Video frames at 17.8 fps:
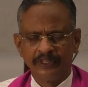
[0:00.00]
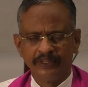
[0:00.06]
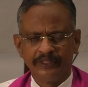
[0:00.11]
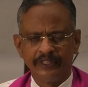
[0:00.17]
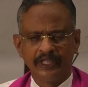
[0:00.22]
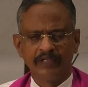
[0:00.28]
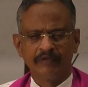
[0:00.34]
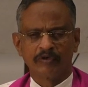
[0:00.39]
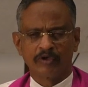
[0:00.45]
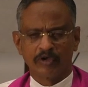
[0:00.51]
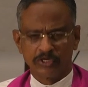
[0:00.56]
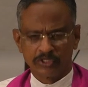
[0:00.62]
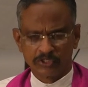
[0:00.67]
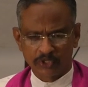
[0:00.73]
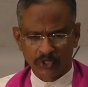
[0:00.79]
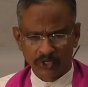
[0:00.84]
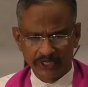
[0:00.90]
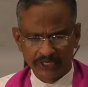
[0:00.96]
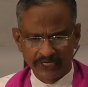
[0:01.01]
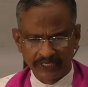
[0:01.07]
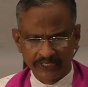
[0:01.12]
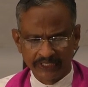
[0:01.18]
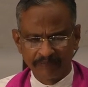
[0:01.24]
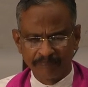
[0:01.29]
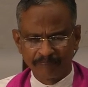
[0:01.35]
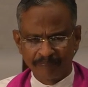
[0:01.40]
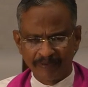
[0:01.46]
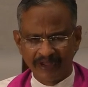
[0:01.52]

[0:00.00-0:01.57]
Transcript: They have consolidated